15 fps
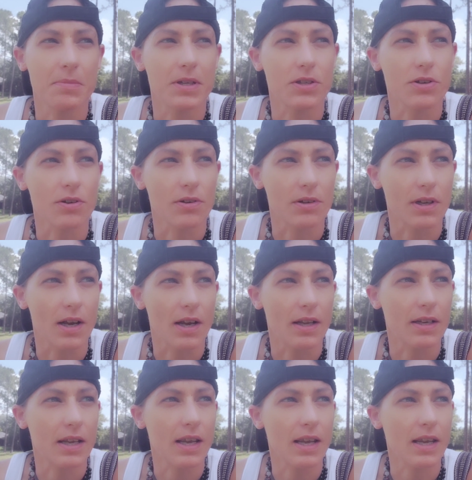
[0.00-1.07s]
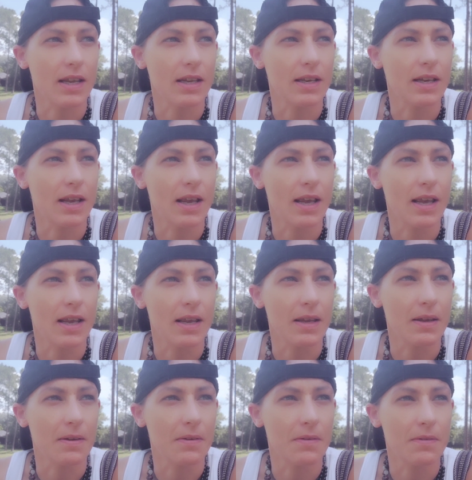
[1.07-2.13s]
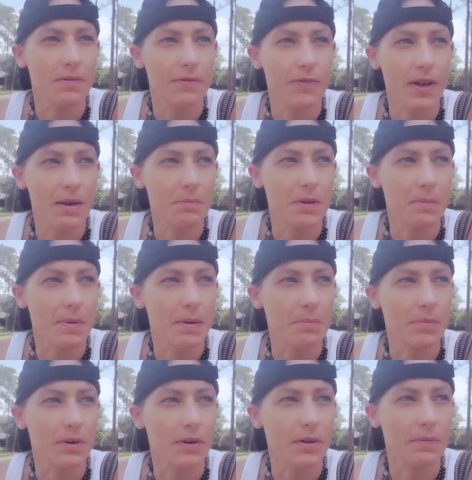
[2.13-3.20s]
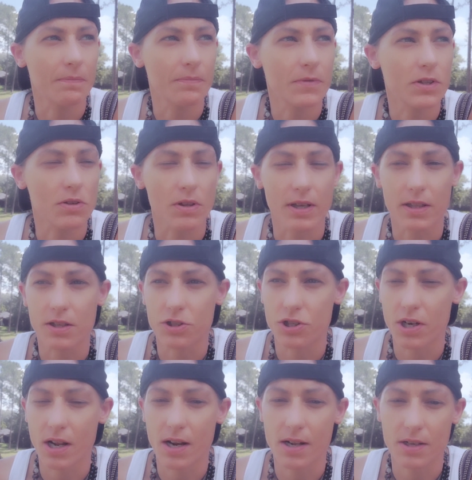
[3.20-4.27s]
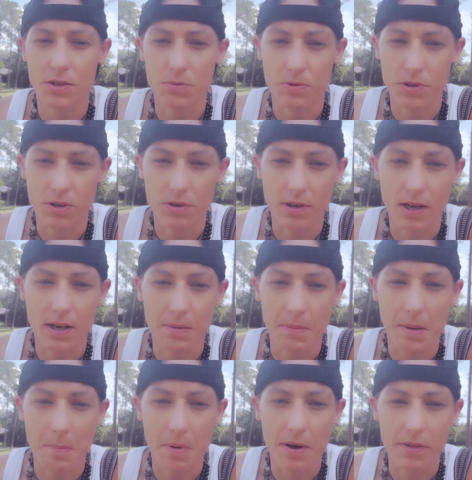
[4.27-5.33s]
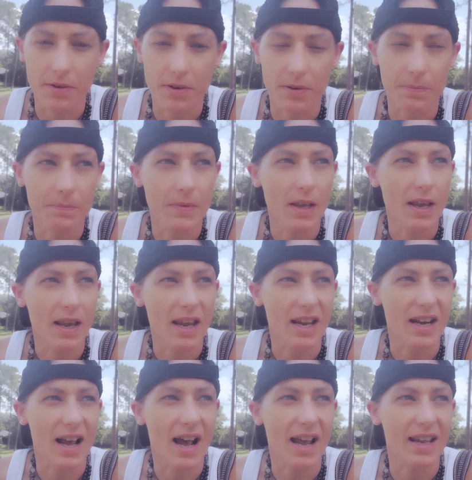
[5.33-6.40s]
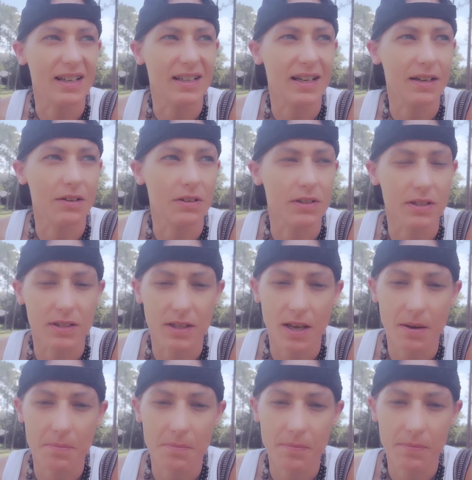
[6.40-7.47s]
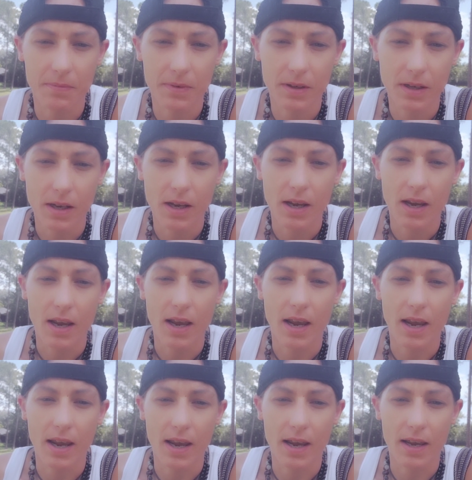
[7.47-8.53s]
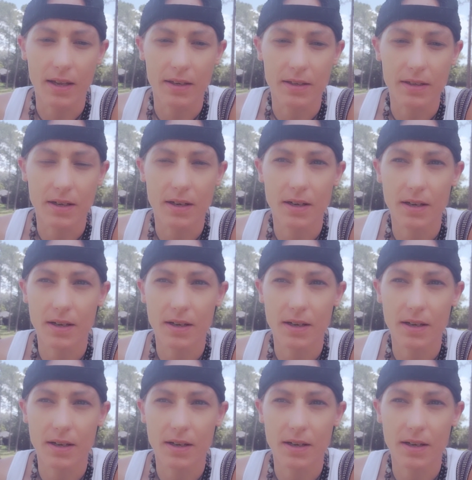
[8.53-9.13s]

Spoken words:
can be turned on in a family member. So like the genetics were turned on in my mother, and I inherited them. And